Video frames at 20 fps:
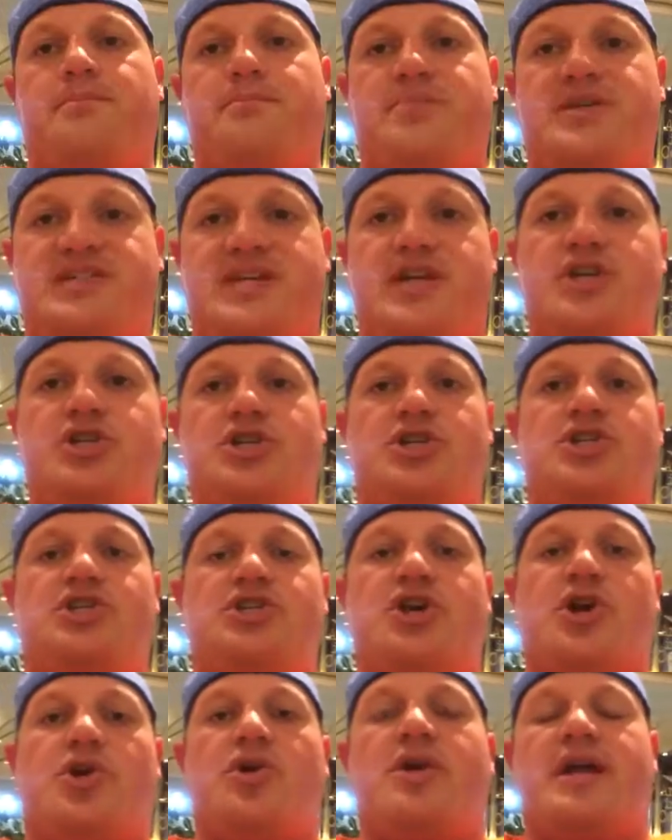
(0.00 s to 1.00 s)

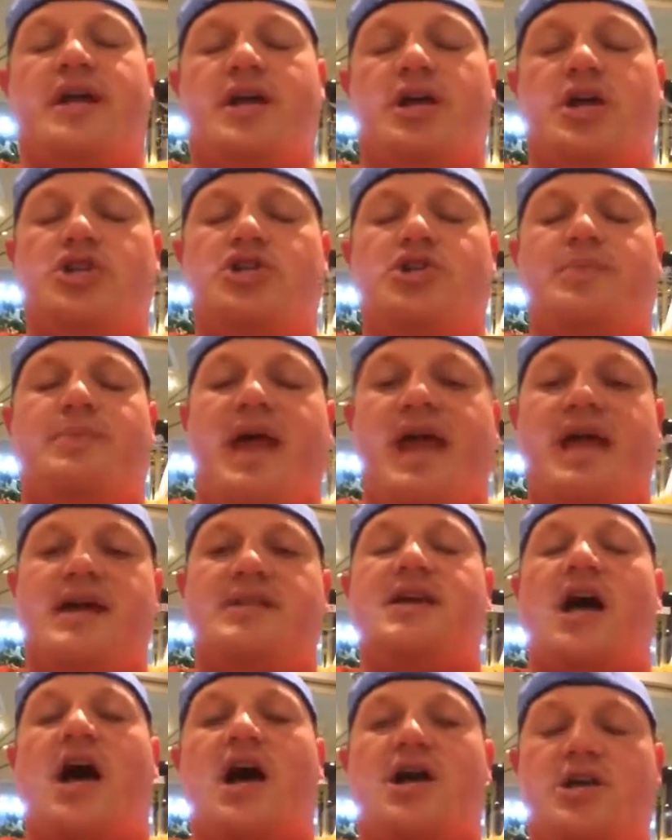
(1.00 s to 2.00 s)
positions during
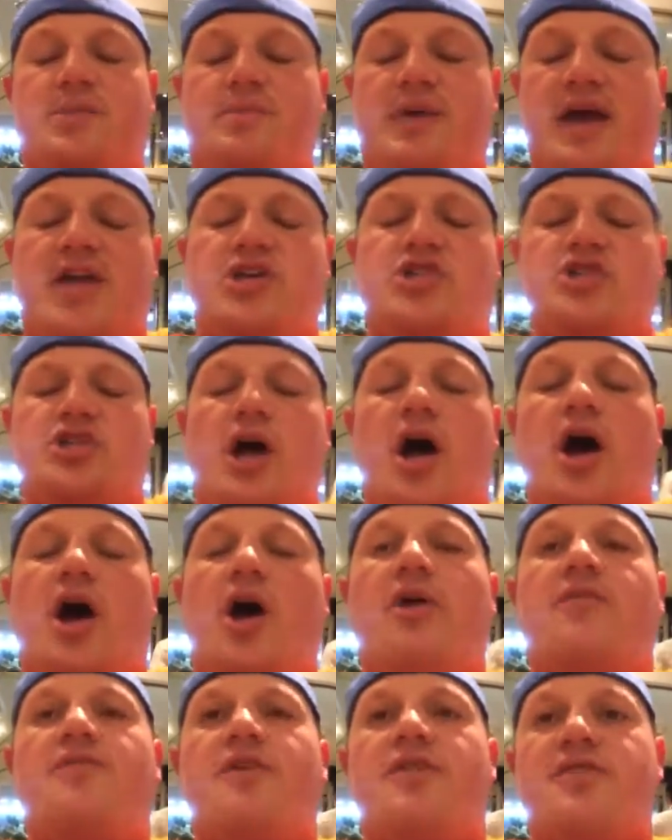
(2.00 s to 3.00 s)
Japan's occupation
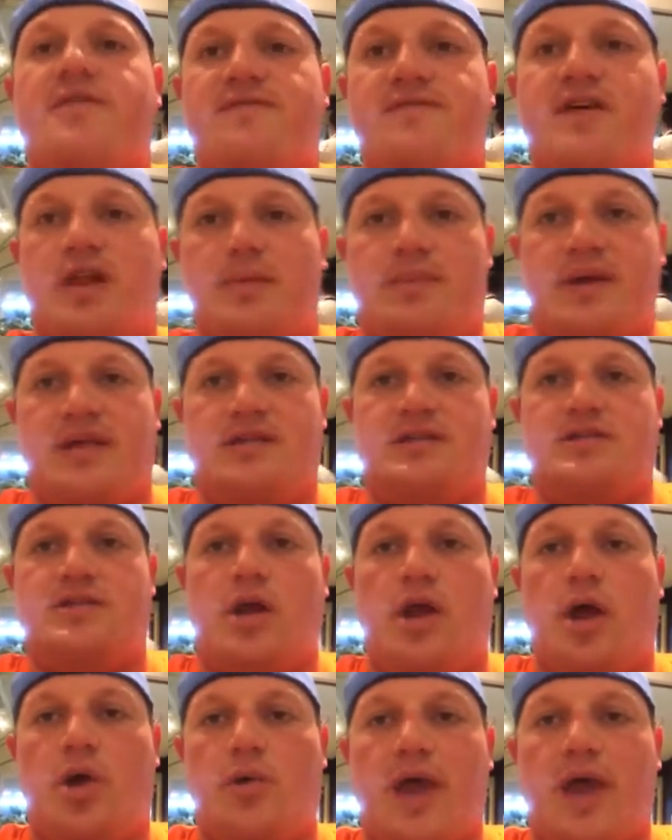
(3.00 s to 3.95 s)
of the Philippines.